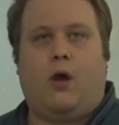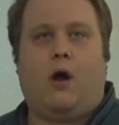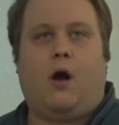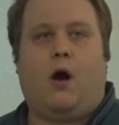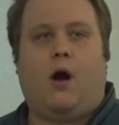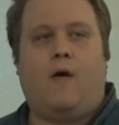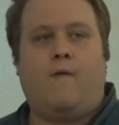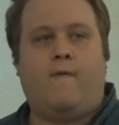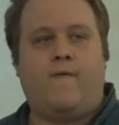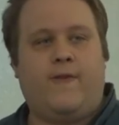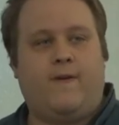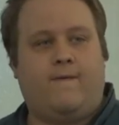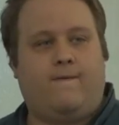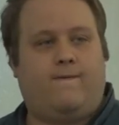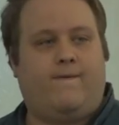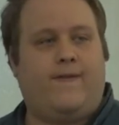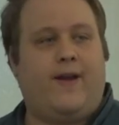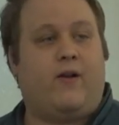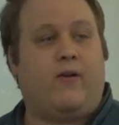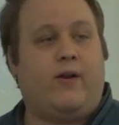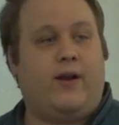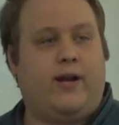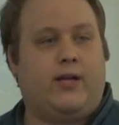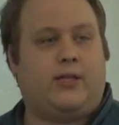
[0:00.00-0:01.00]
of the
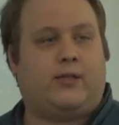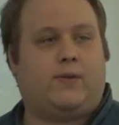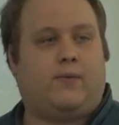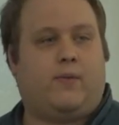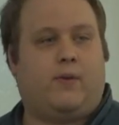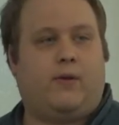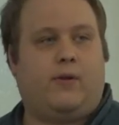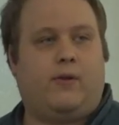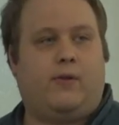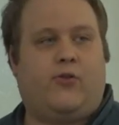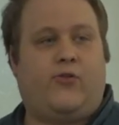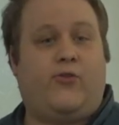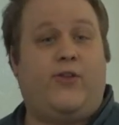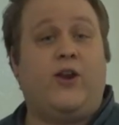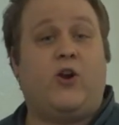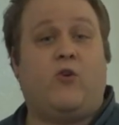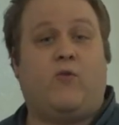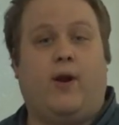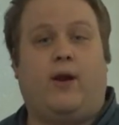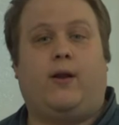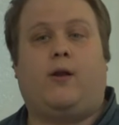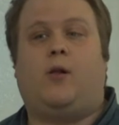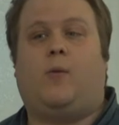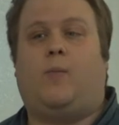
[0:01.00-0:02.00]
various
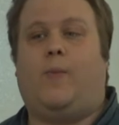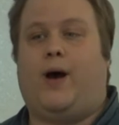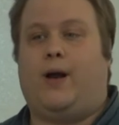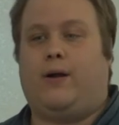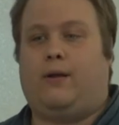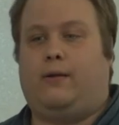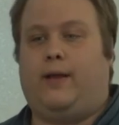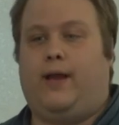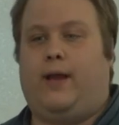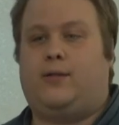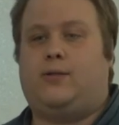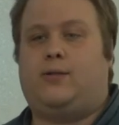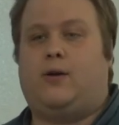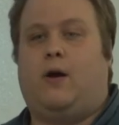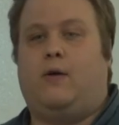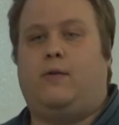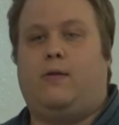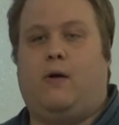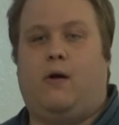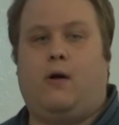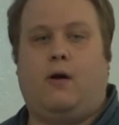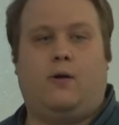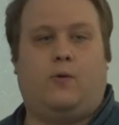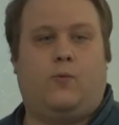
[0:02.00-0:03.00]
theoretical bottlenecks on
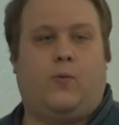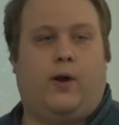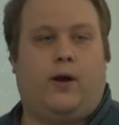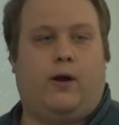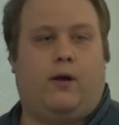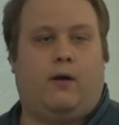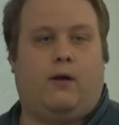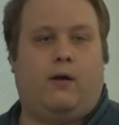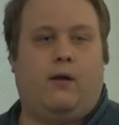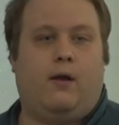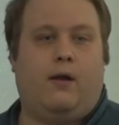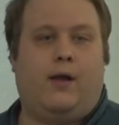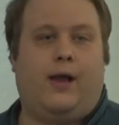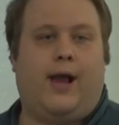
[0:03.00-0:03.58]
the hardware,